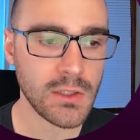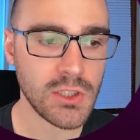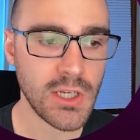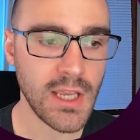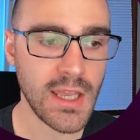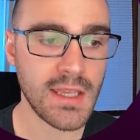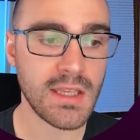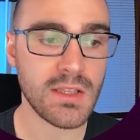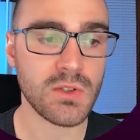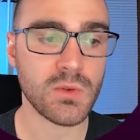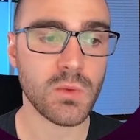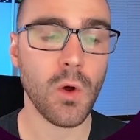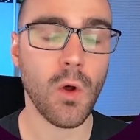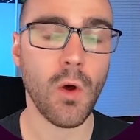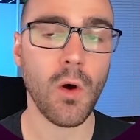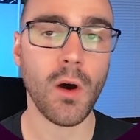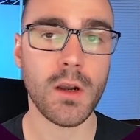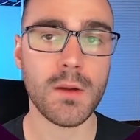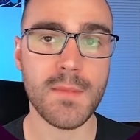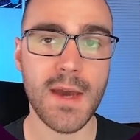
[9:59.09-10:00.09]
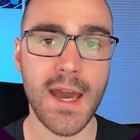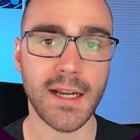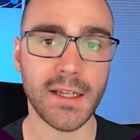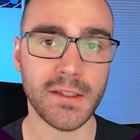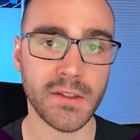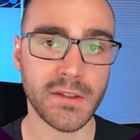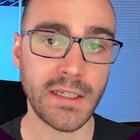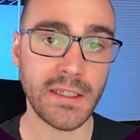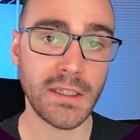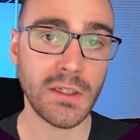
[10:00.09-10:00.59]
Jenkins will
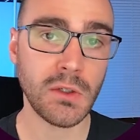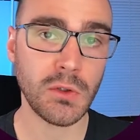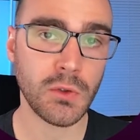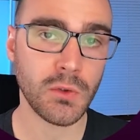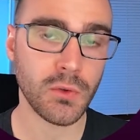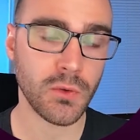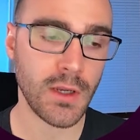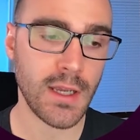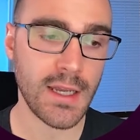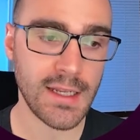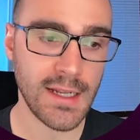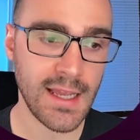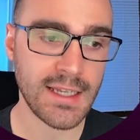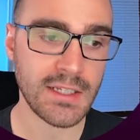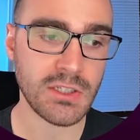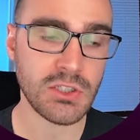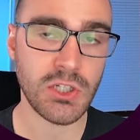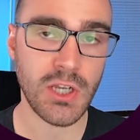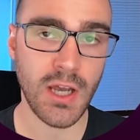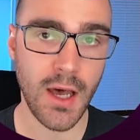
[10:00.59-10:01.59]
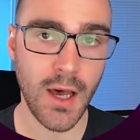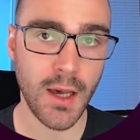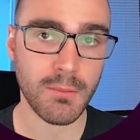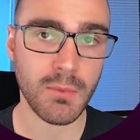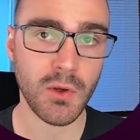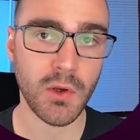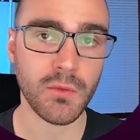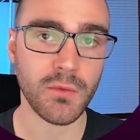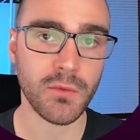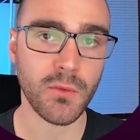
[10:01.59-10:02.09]
automatically create a job
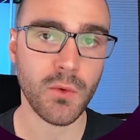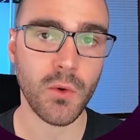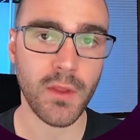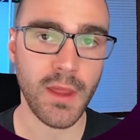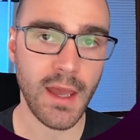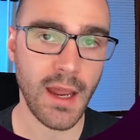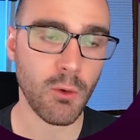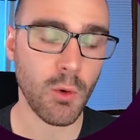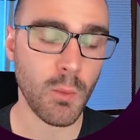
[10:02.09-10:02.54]
for that